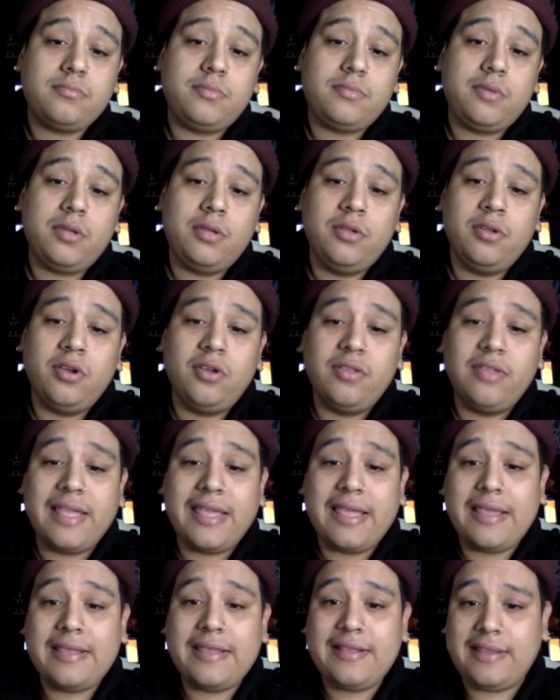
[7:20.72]

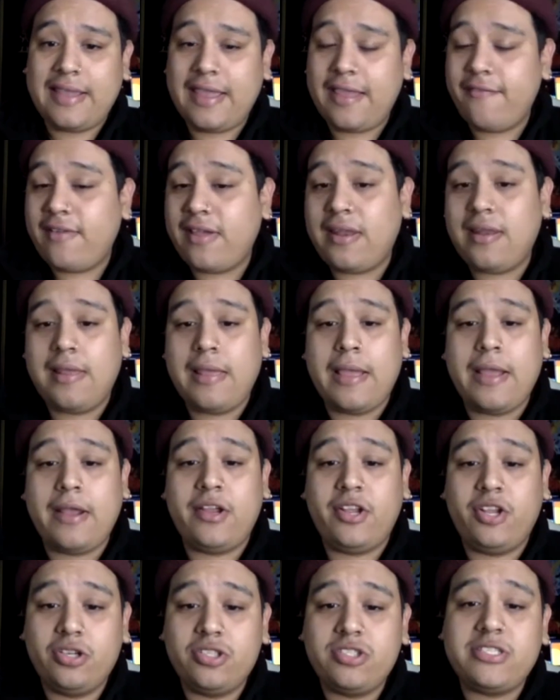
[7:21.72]
They gave a
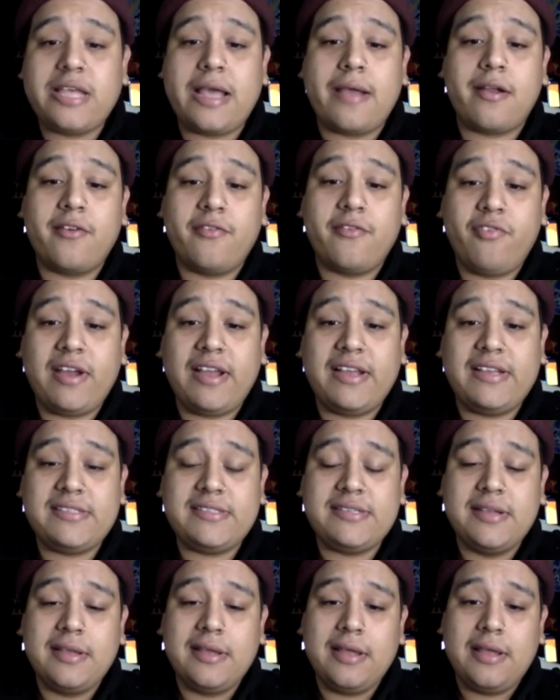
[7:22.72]
huge
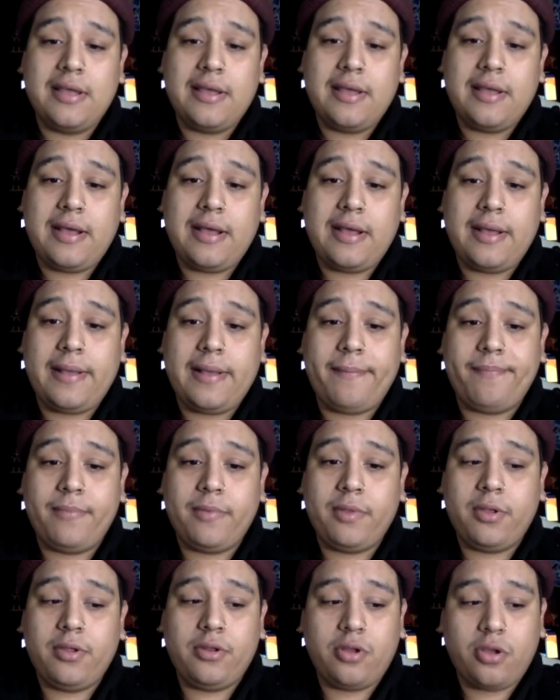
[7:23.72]
sacrifice,
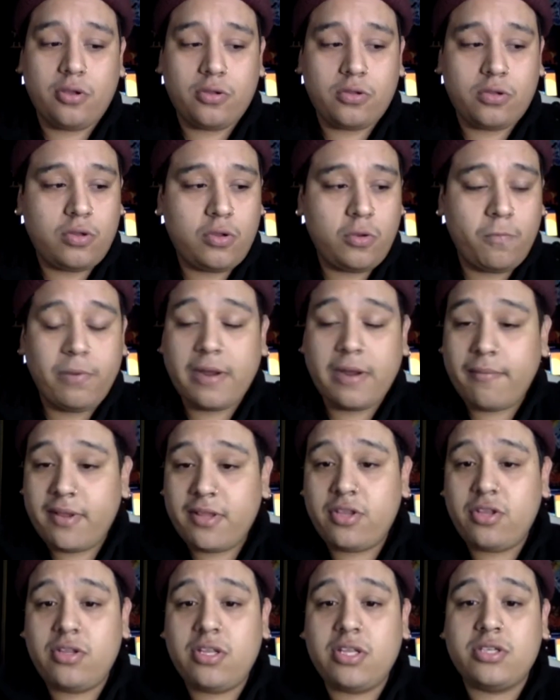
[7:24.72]
to bring me
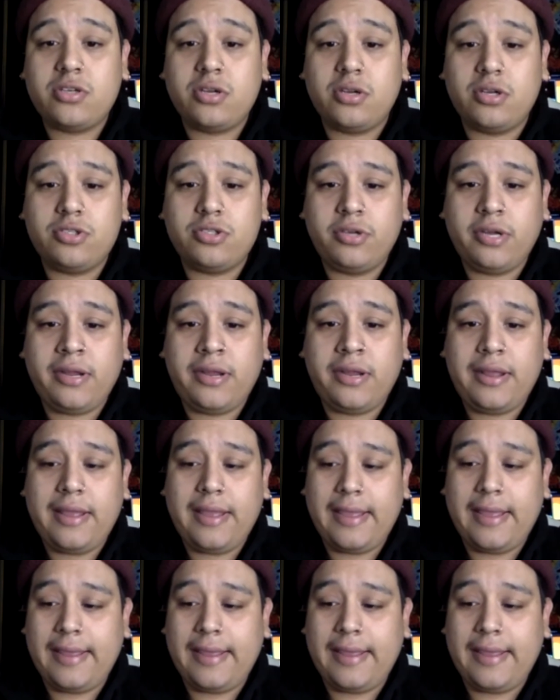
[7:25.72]
to this country, and